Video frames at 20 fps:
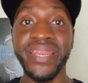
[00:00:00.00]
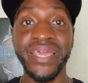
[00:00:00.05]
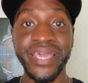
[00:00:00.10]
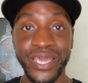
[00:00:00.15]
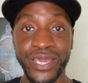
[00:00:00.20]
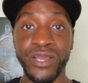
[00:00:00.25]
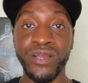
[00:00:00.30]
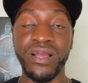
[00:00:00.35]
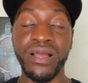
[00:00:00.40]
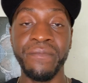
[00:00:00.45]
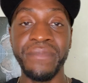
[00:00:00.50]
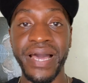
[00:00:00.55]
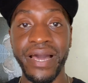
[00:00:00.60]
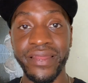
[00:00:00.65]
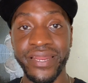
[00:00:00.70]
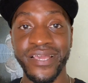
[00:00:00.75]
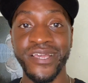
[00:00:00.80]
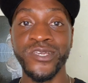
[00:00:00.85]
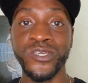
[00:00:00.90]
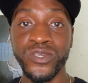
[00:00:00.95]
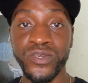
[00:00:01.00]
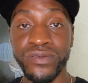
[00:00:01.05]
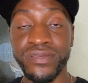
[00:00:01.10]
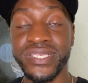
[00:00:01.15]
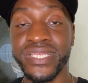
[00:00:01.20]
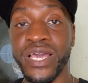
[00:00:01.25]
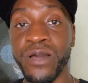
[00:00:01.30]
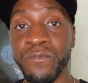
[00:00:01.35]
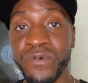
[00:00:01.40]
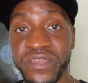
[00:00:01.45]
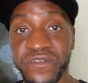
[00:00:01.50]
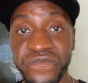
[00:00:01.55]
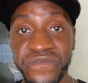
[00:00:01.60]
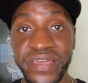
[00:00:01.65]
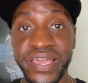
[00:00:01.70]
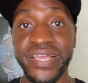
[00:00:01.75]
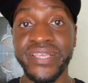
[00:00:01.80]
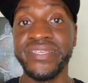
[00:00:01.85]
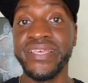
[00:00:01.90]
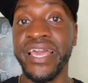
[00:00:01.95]
here about issues that we
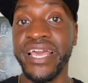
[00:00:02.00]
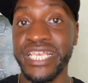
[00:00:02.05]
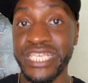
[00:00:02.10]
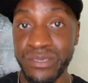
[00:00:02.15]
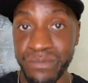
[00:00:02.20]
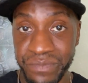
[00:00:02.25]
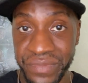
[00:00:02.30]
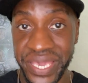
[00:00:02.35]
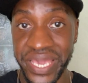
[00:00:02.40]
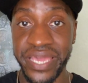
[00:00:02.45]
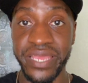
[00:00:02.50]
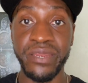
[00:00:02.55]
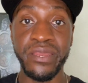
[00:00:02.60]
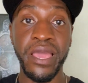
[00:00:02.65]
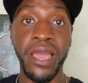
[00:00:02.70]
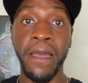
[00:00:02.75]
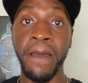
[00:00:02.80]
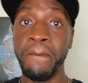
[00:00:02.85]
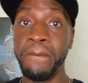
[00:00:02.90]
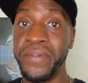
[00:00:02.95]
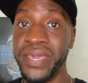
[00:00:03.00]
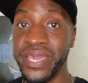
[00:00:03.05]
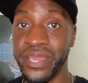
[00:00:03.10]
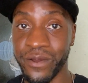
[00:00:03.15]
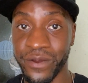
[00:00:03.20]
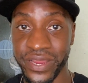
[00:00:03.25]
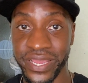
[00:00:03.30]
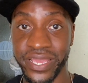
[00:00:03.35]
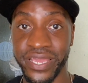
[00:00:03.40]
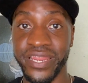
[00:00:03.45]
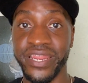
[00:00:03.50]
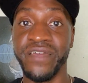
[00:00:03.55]
face as men, period.